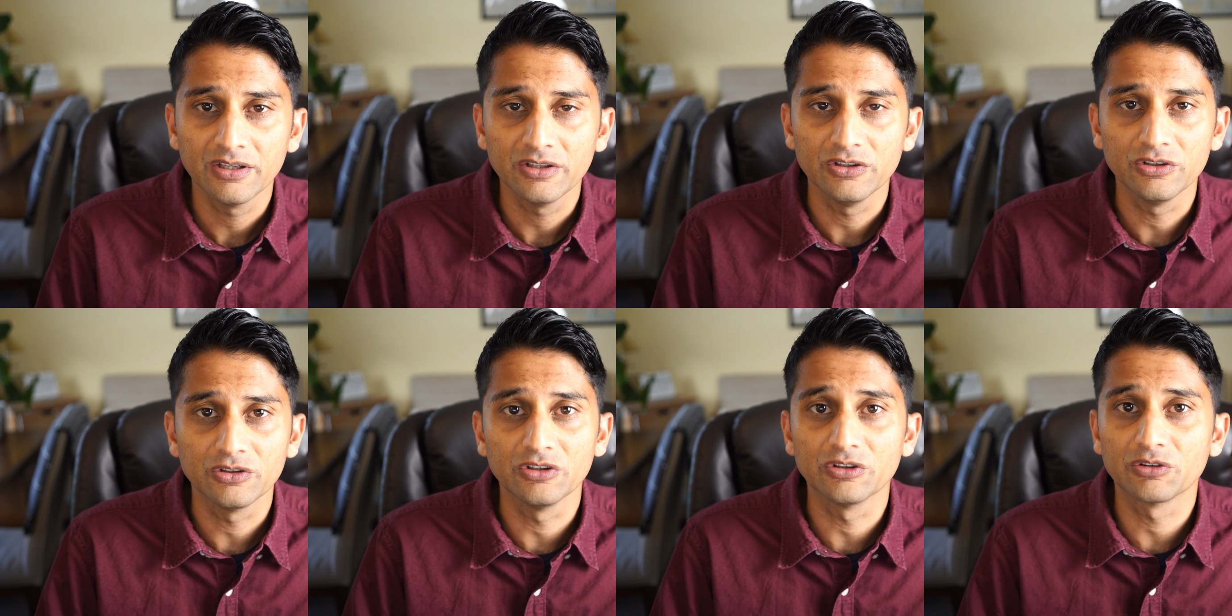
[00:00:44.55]

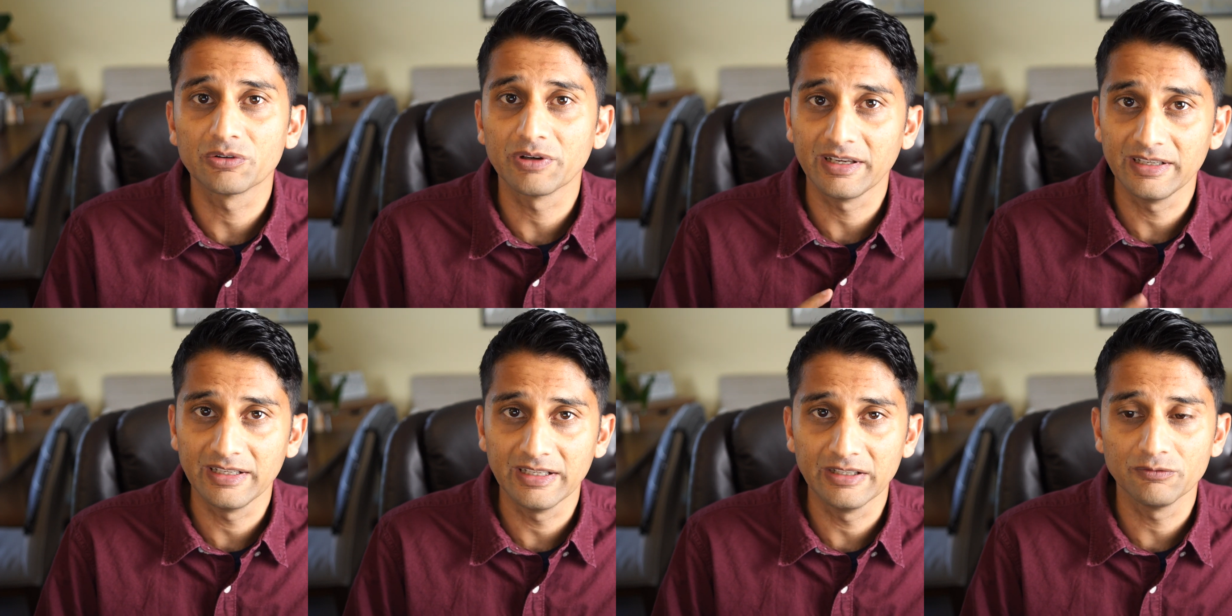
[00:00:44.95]
you can
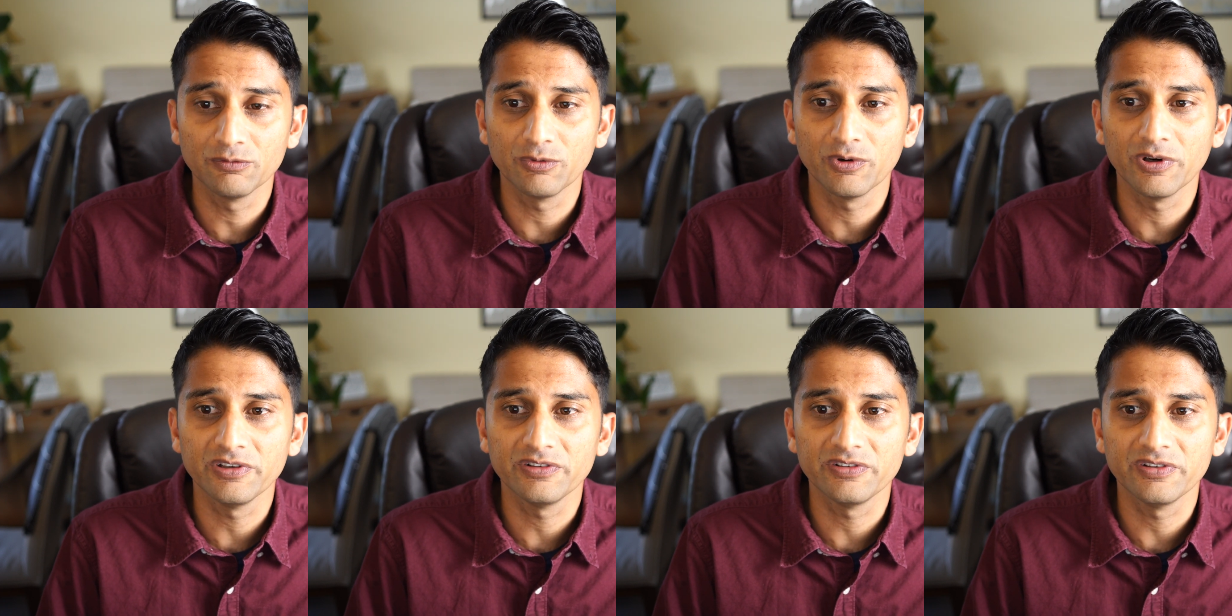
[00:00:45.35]
create
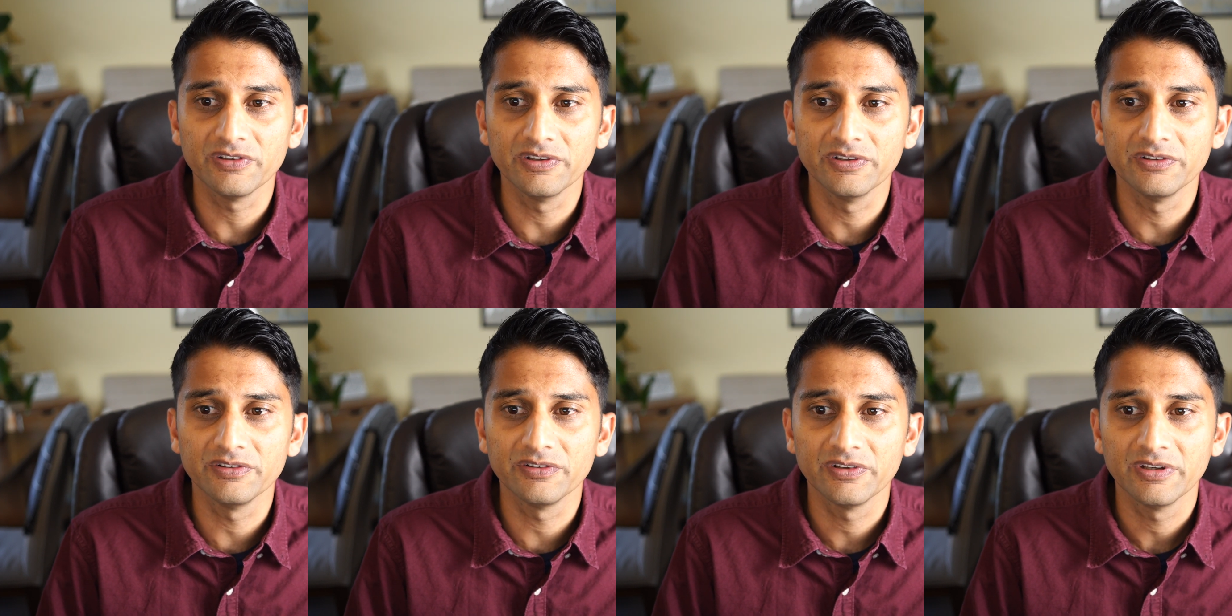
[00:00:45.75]

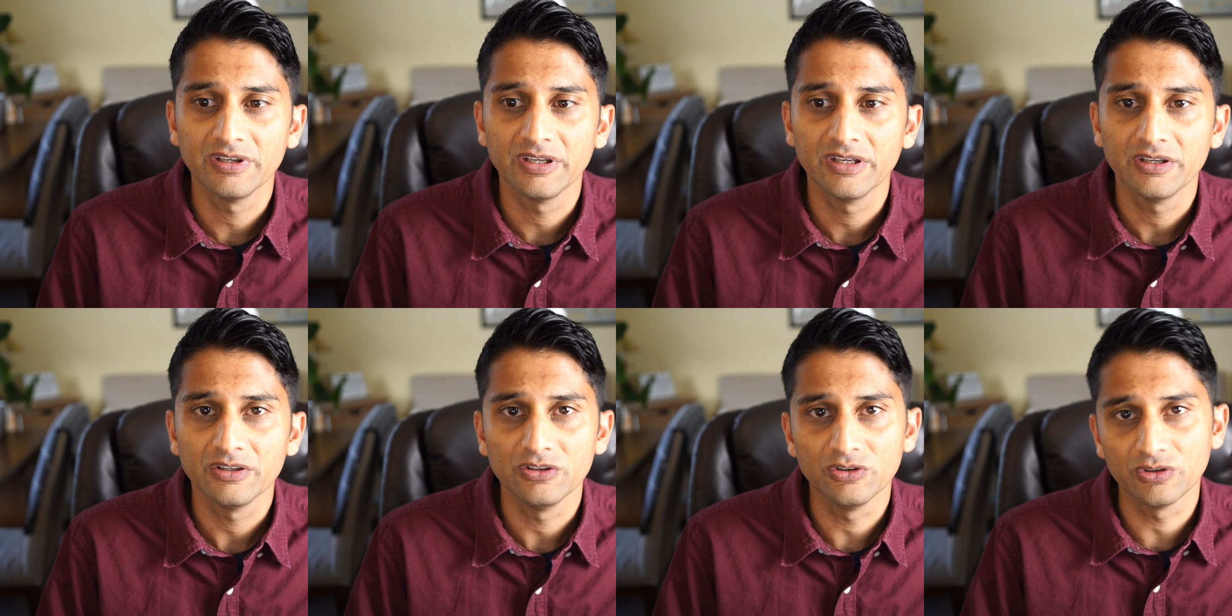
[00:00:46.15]
invoices,
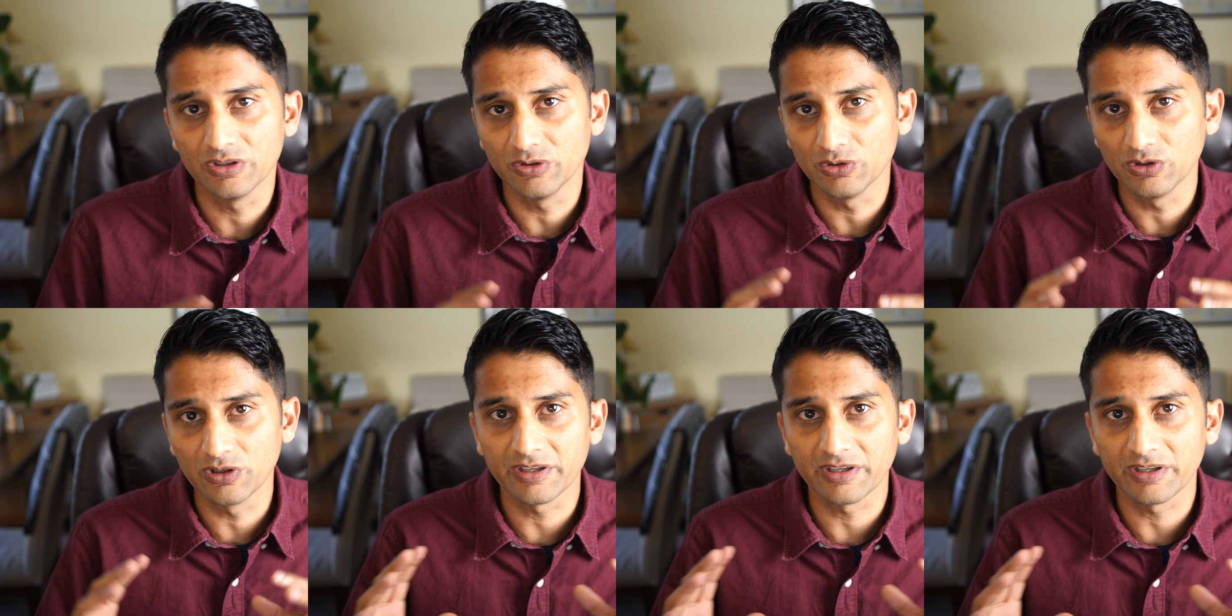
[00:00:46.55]
you can